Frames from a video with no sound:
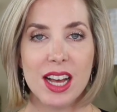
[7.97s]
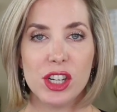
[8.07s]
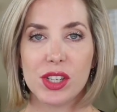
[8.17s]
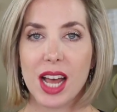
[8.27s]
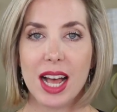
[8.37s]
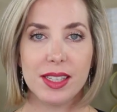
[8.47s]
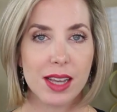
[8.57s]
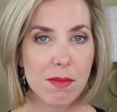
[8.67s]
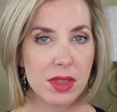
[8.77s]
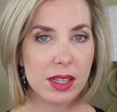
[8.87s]
Just a heads
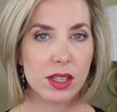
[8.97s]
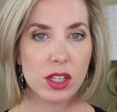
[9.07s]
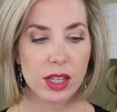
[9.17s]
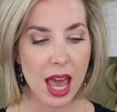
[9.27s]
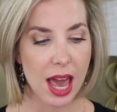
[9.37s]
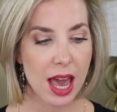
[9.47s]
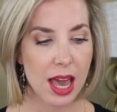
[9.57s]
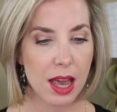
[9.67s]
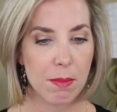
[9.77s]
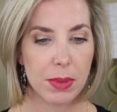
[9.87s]
up, this is
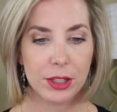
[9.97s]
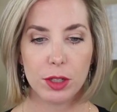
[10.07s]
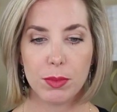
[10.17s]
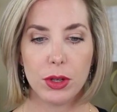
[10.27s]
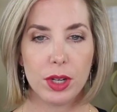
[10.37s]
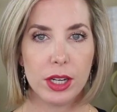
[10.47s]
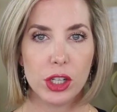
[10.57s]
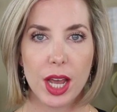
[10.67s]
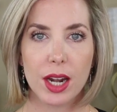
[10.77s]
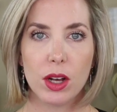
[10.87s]
a budget beauty
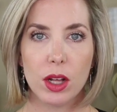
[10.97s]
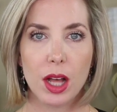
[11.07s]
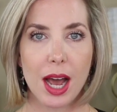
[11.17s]
channel.